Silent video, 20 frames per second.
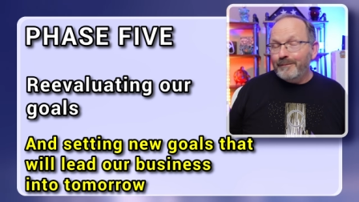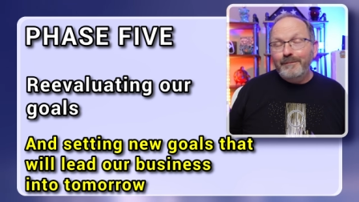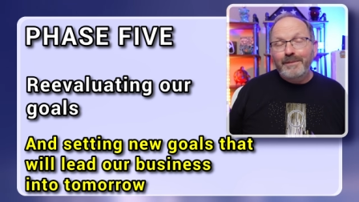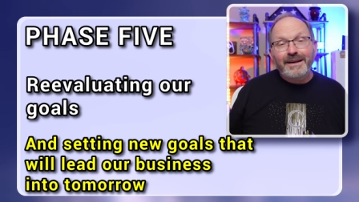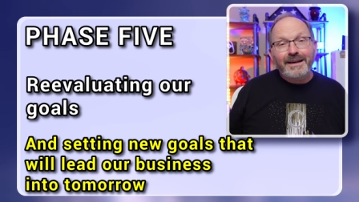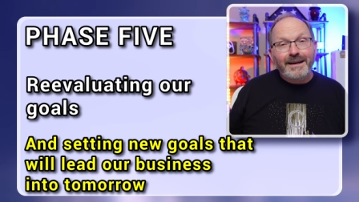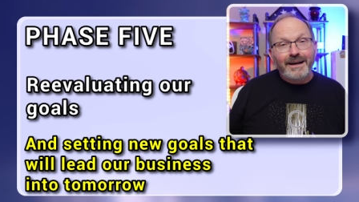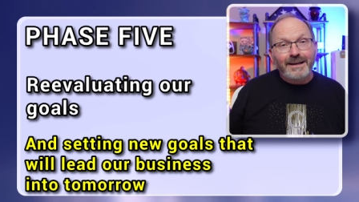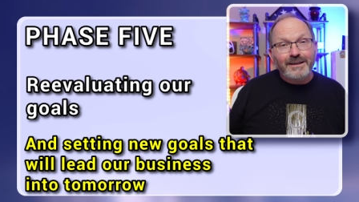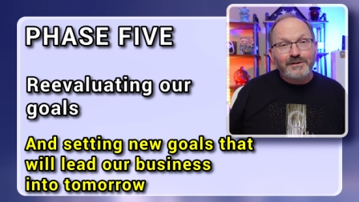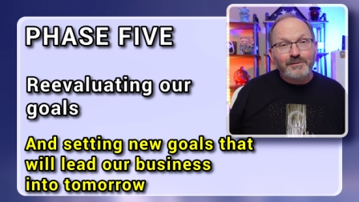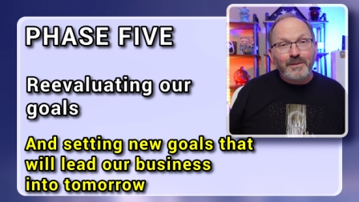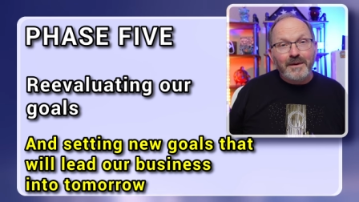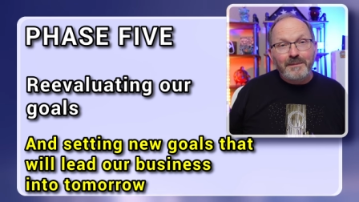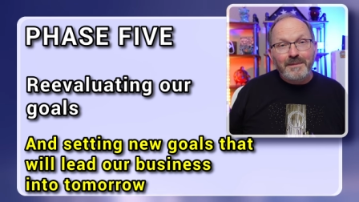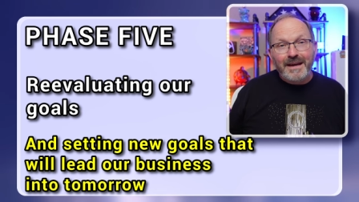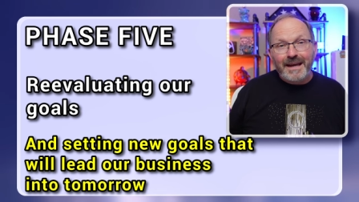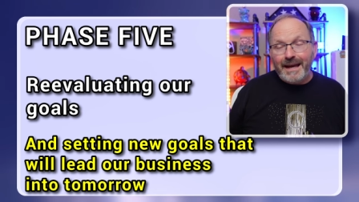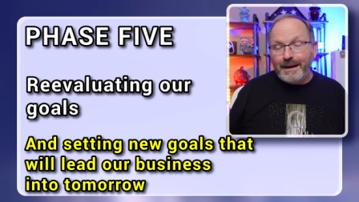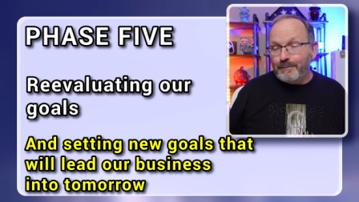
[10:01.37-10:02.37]
Because we
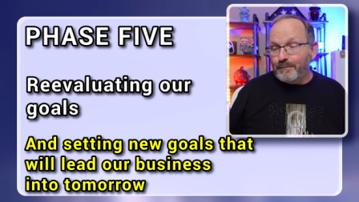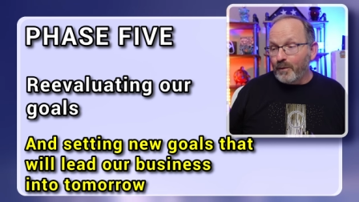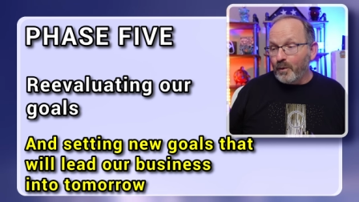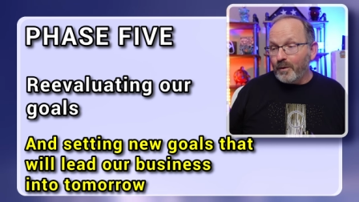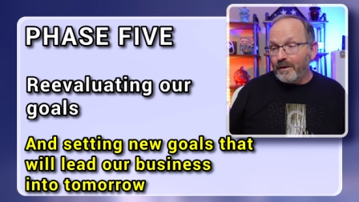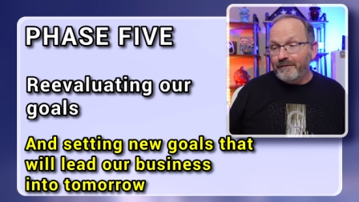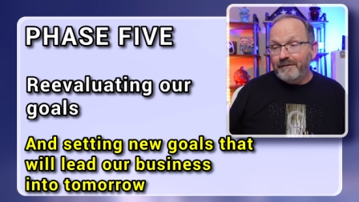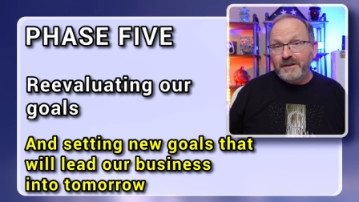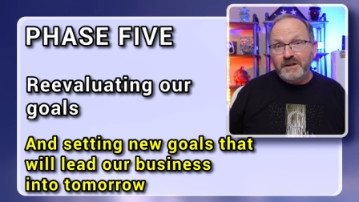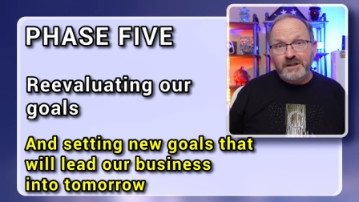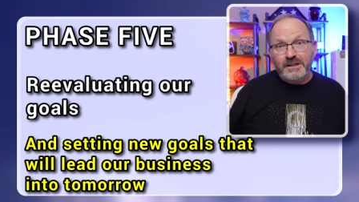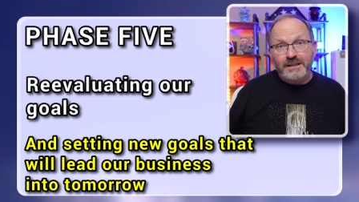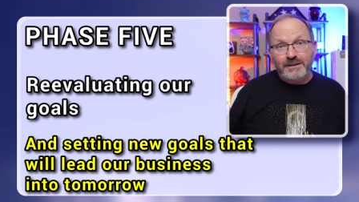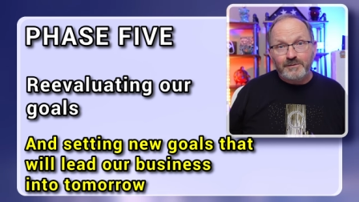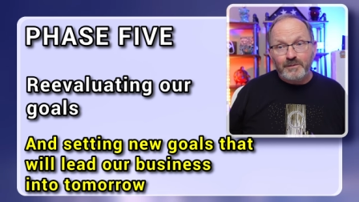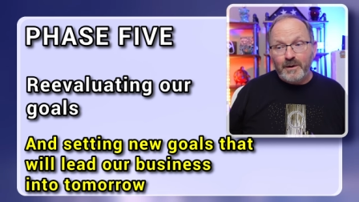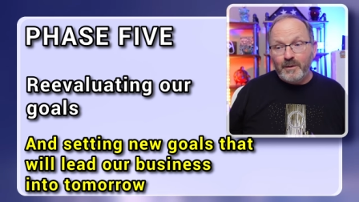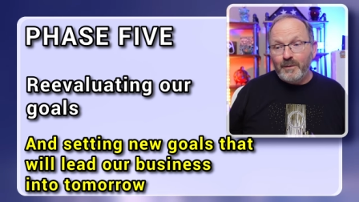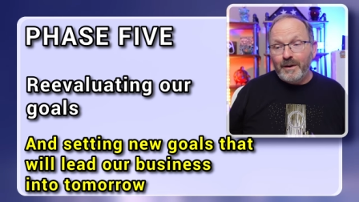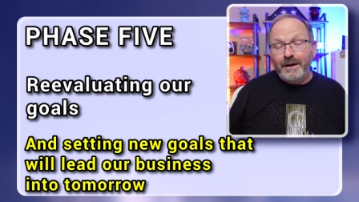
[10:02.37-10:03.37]
became more efficient
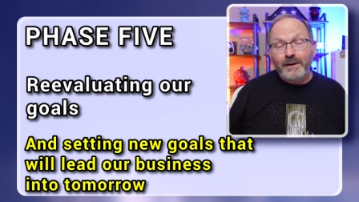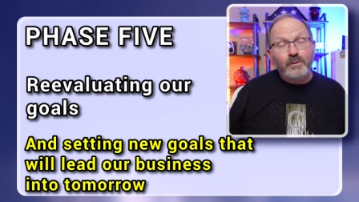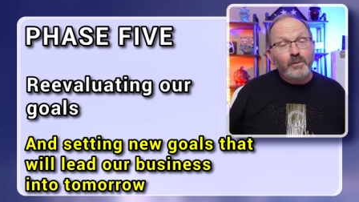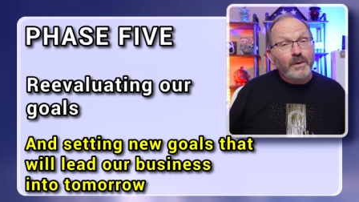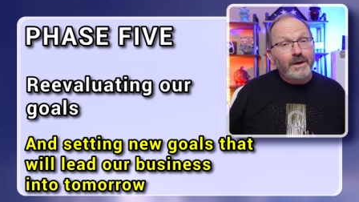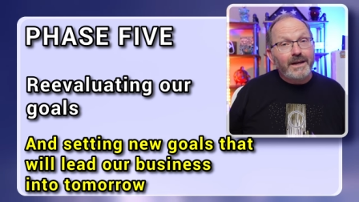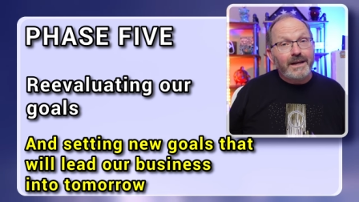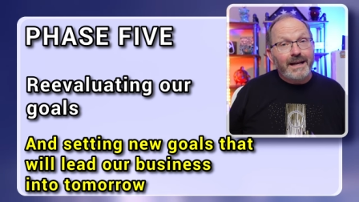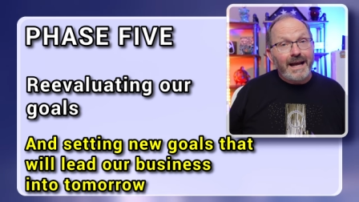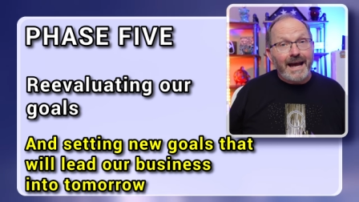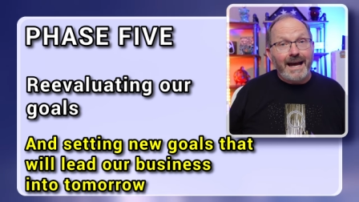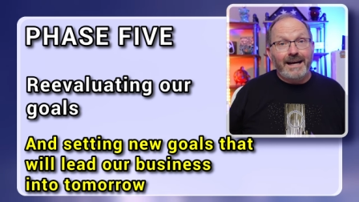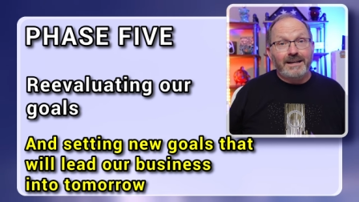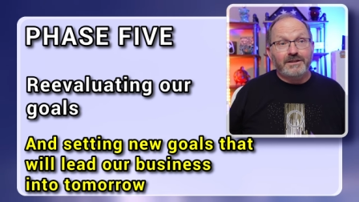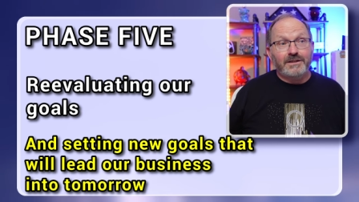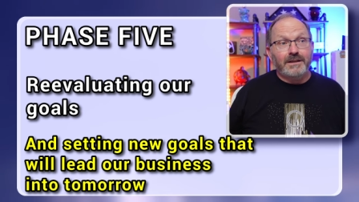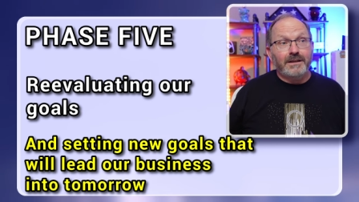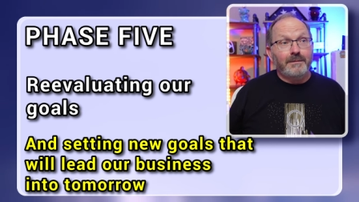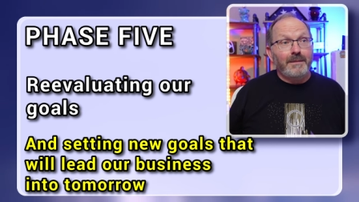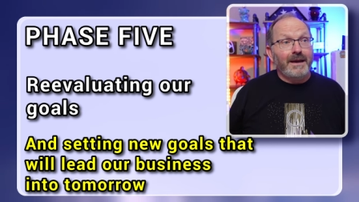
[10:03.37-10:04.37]
as we went, we could
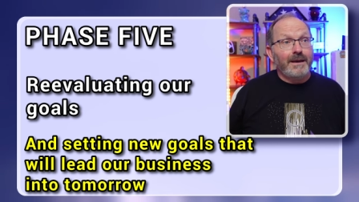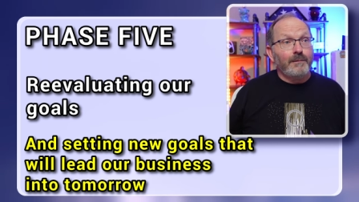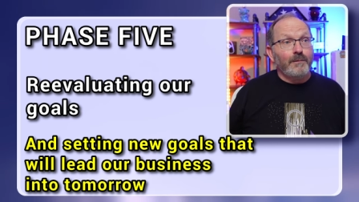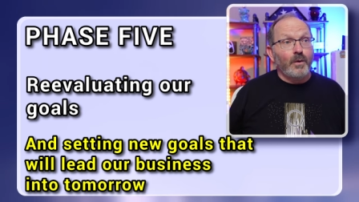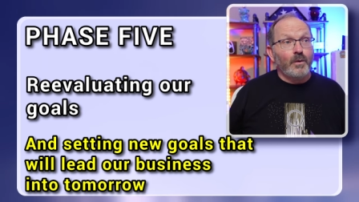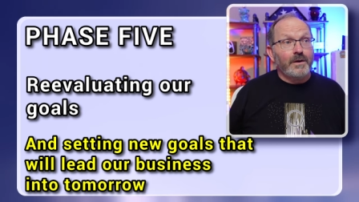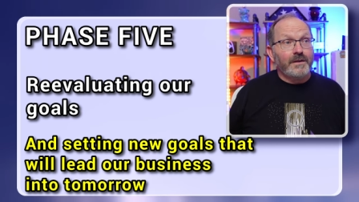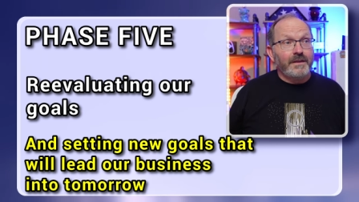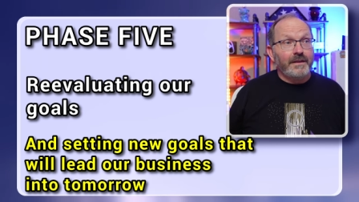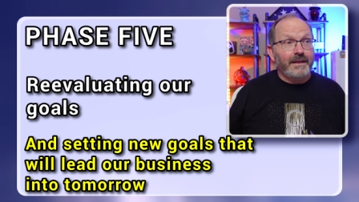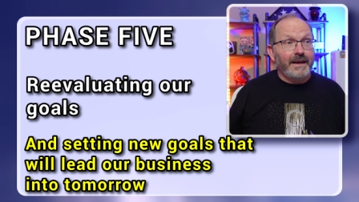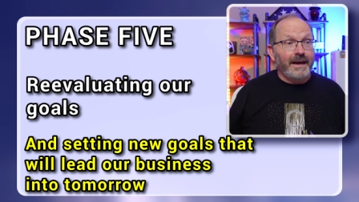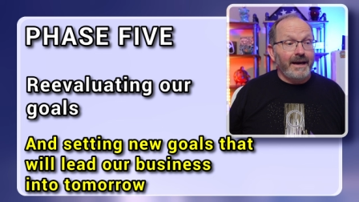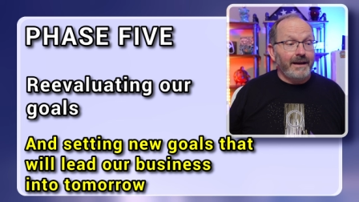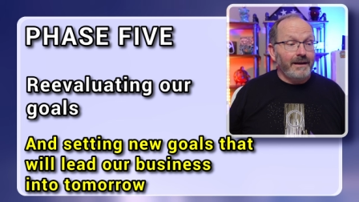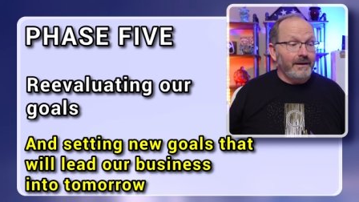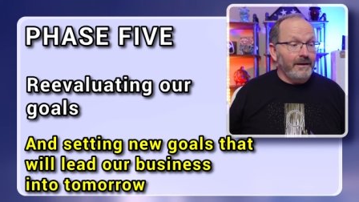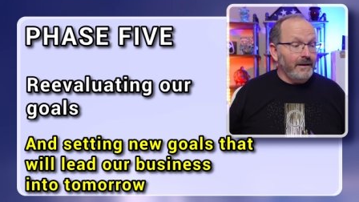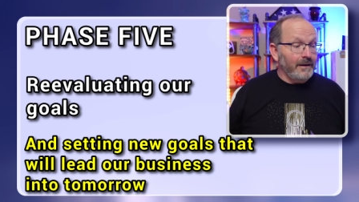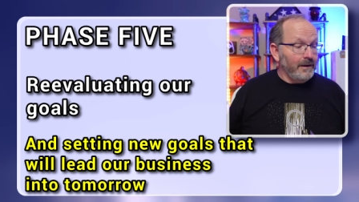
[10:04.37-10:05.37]
actually make more than
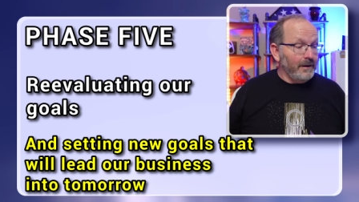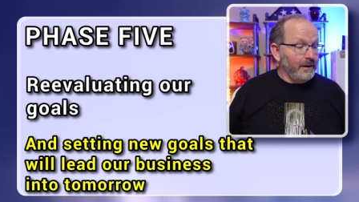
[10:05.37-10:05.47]
that